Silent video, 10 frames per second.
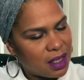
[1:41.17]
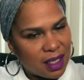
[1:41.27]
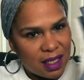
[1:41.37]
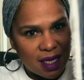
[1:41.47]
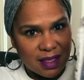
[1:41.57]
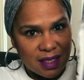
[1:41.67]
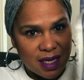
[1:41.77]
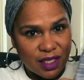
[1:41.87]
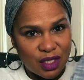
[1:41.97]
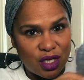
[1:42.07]
It has a
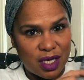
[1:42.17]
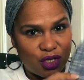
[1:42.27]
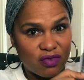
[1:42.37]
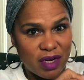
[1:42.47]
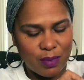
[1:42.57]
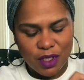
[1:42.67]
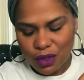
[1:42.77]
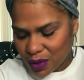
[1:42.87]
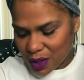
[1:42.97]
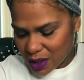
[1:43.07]
nice drape
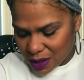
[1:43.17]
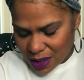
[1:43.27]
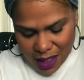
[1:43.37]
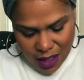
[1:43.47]
to it.